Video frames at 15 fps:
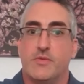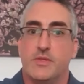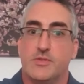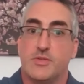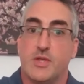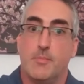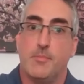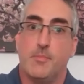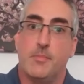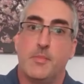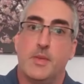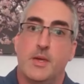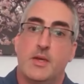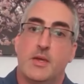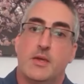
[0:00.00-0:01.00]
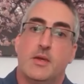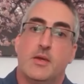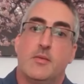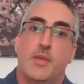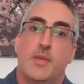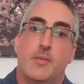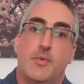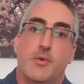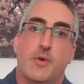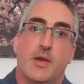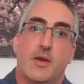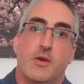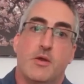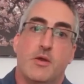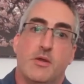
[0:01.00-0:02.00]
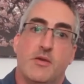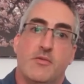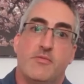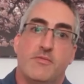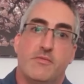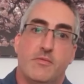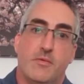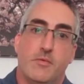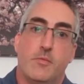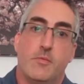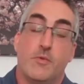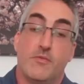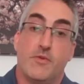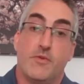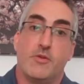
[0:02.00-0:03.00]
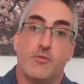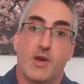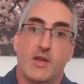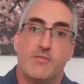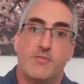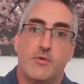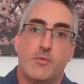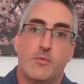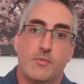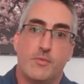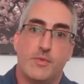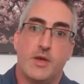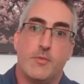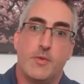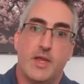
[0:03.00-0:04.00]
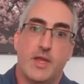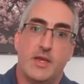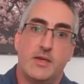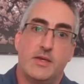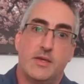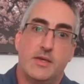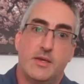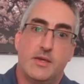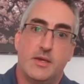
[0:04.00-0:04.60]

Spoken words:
And some people I know were very grateful that we had